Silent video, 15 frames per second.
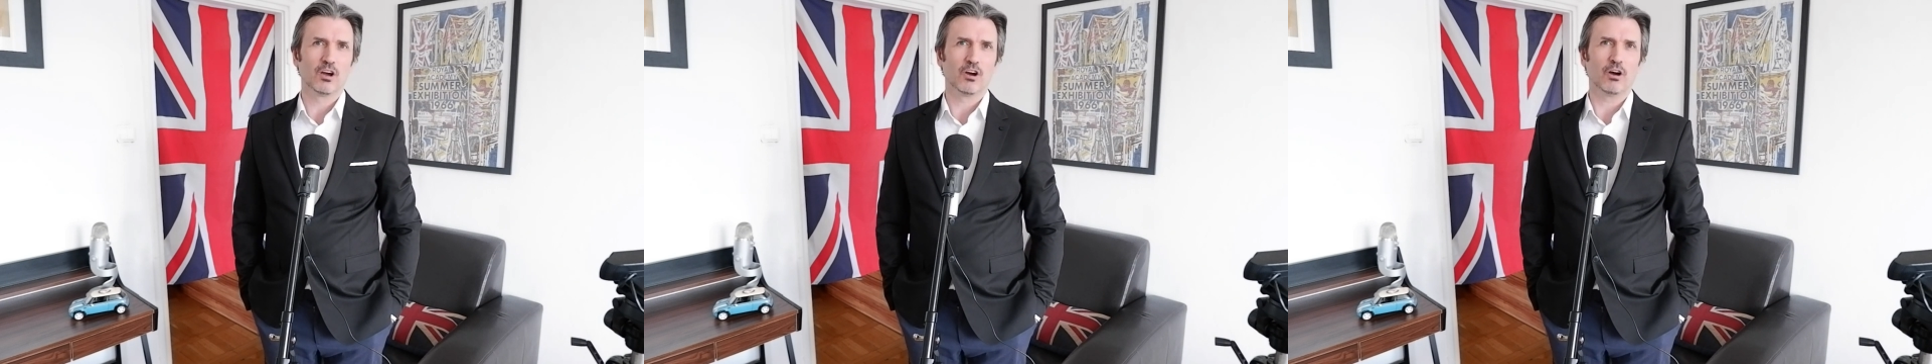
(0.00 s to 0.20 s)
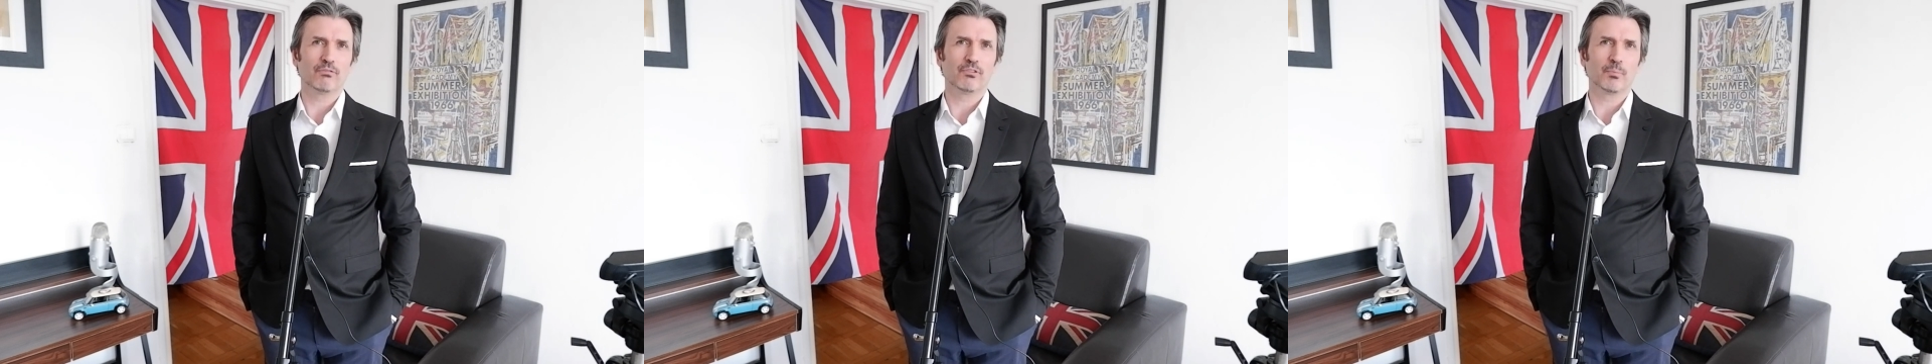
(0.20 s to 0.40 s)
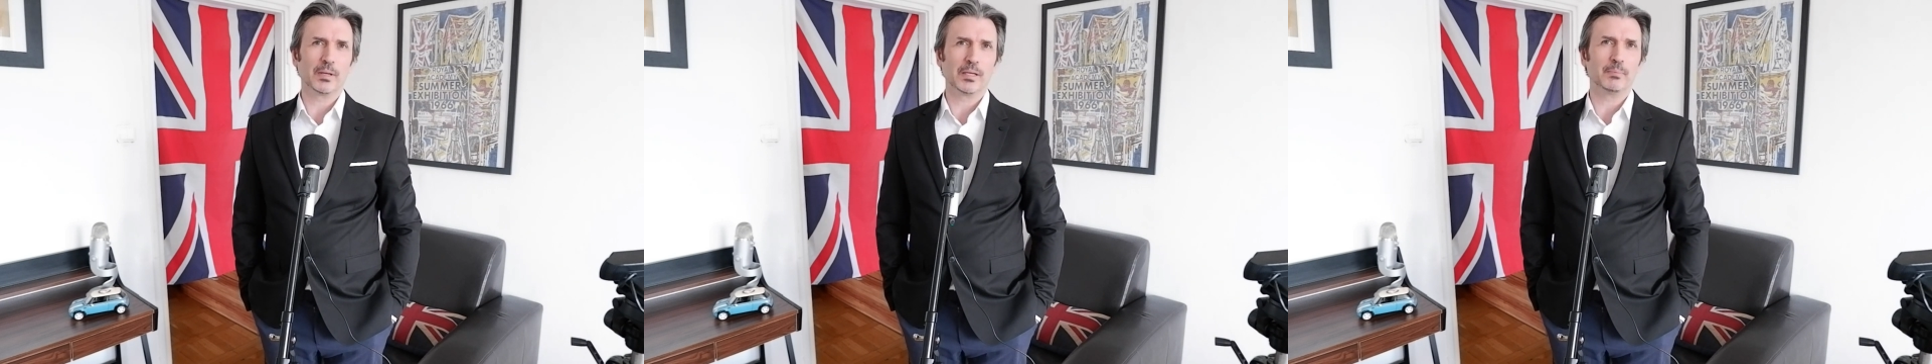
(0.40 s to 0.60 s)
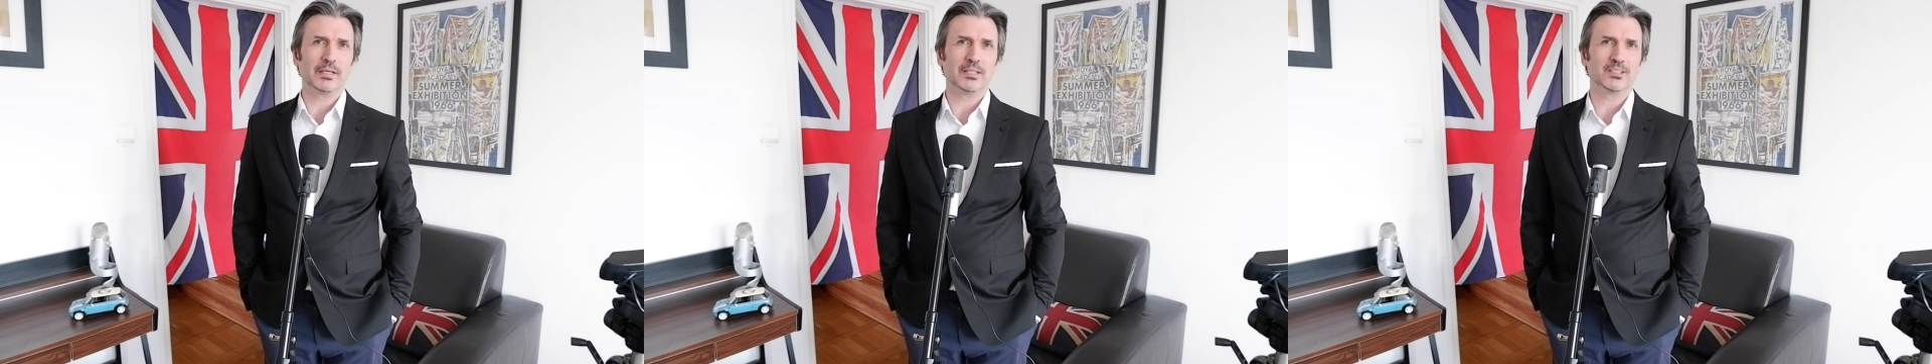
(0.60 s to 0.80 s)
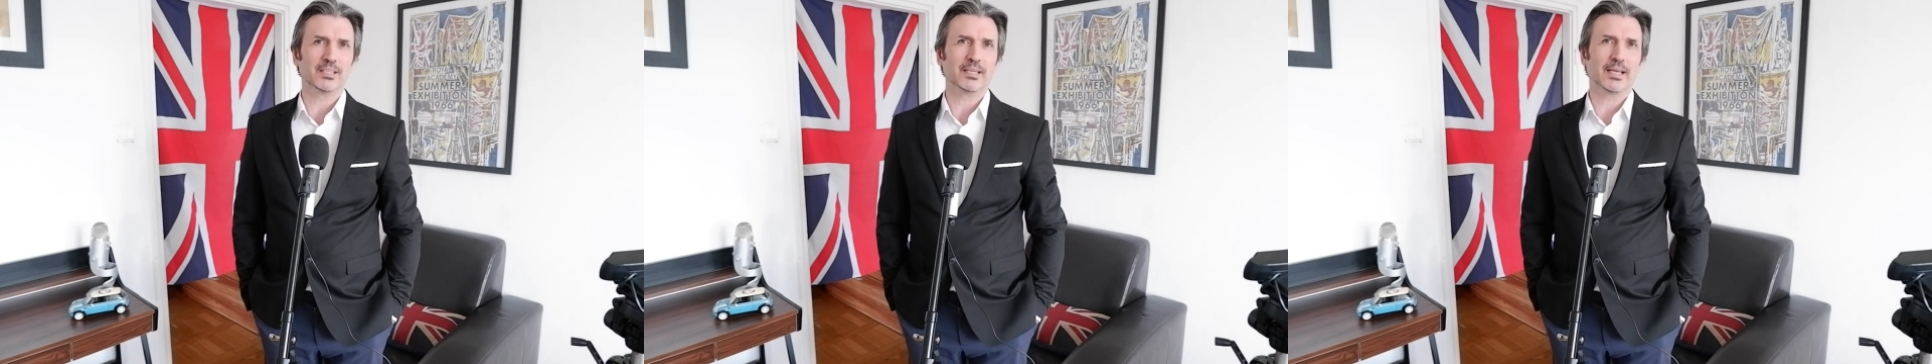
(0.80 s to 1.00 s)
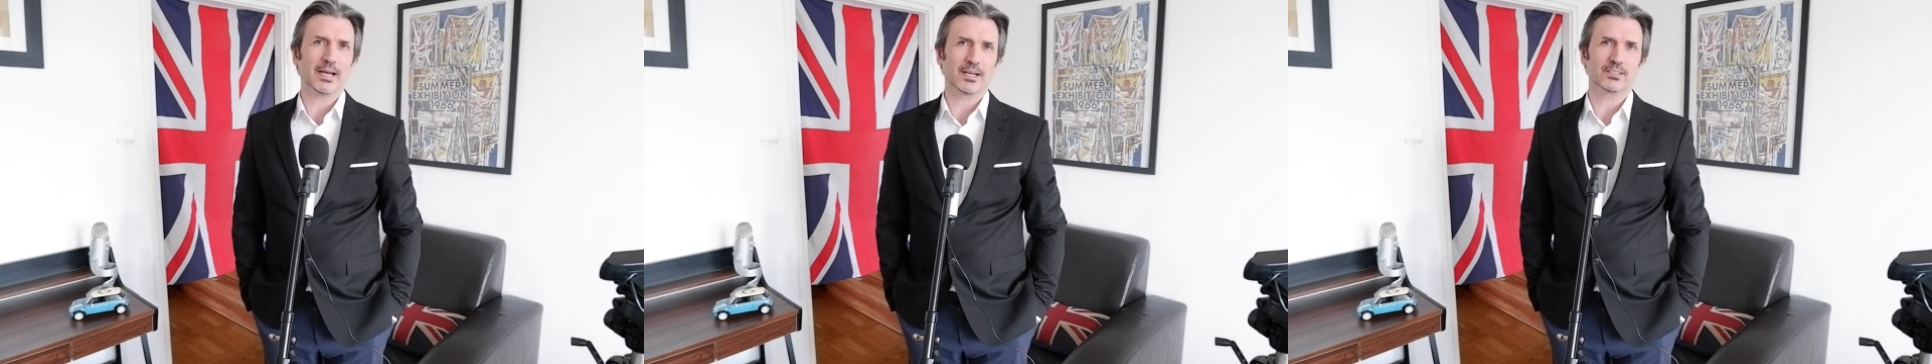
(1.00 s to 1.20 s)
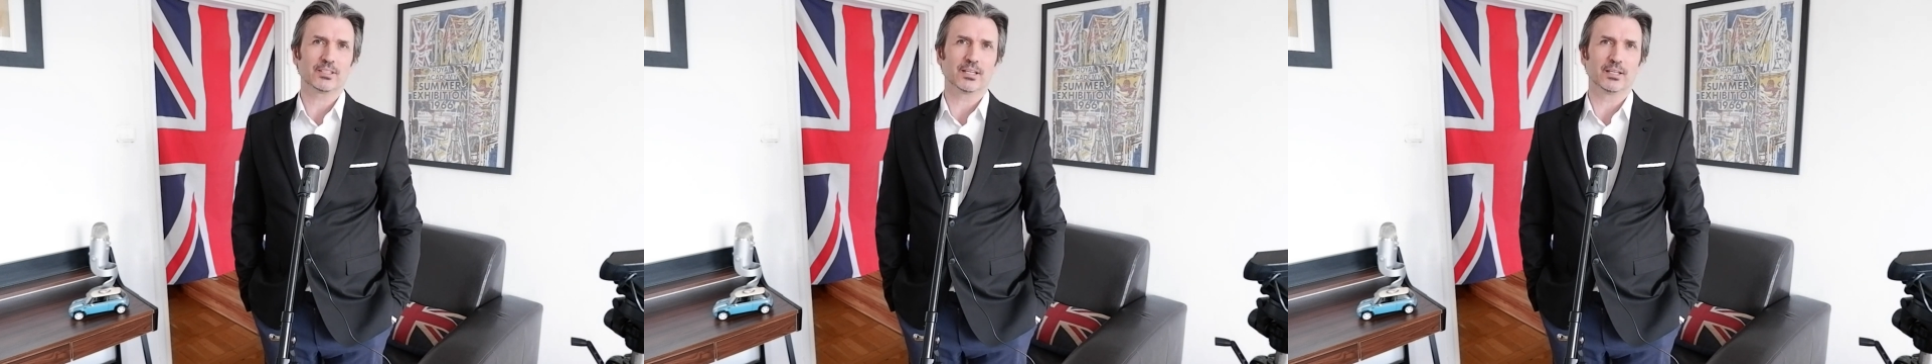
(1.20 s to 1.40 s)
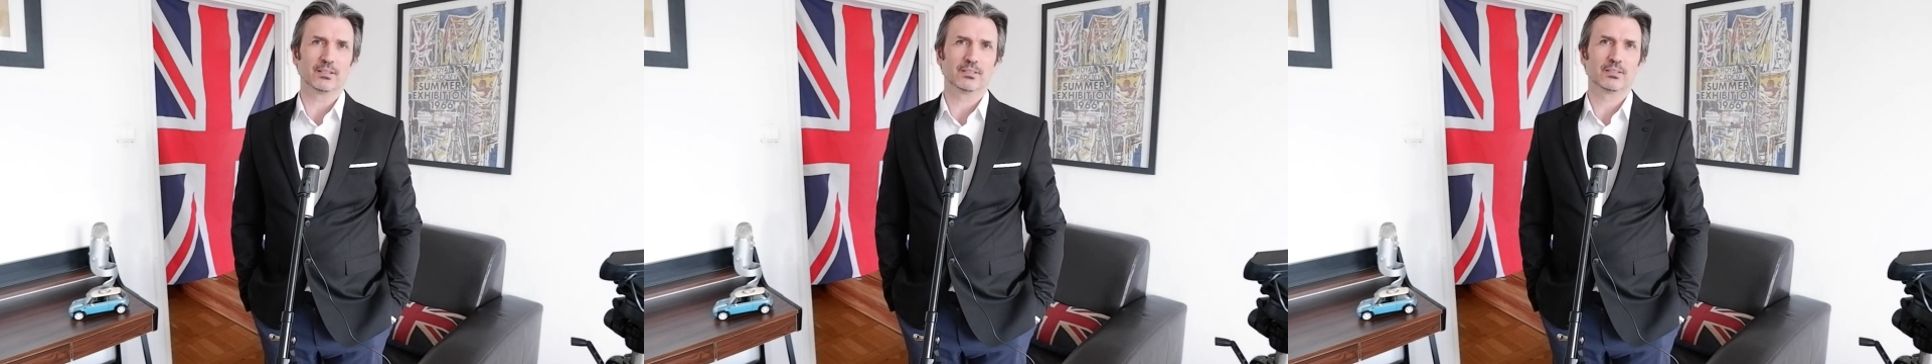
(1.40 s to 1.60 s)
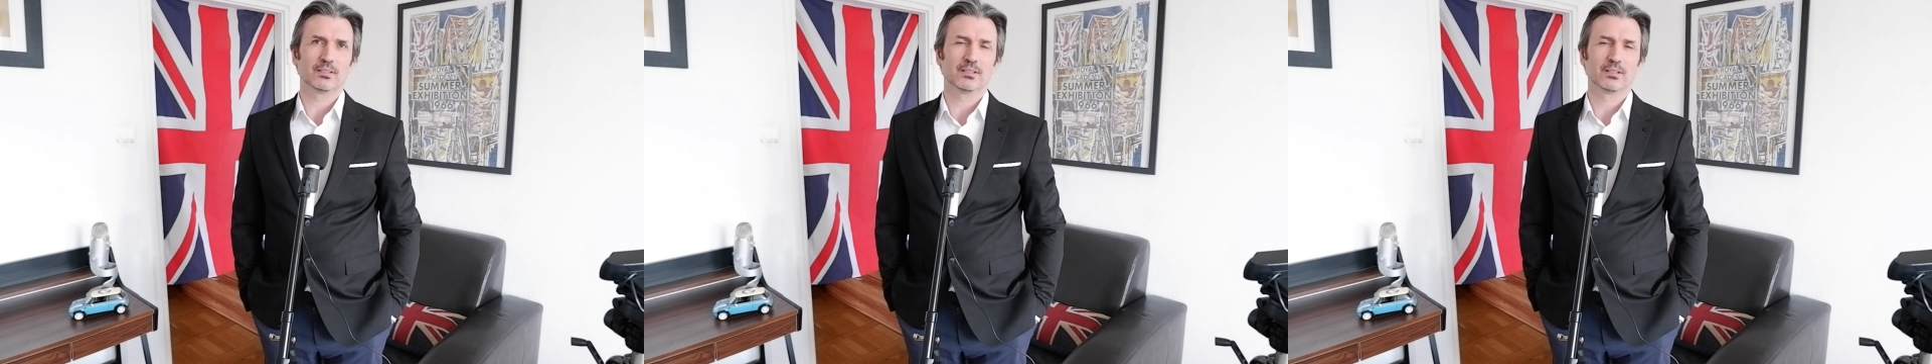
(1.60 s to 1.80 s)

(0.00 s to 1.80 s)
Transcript: of the BBC accent.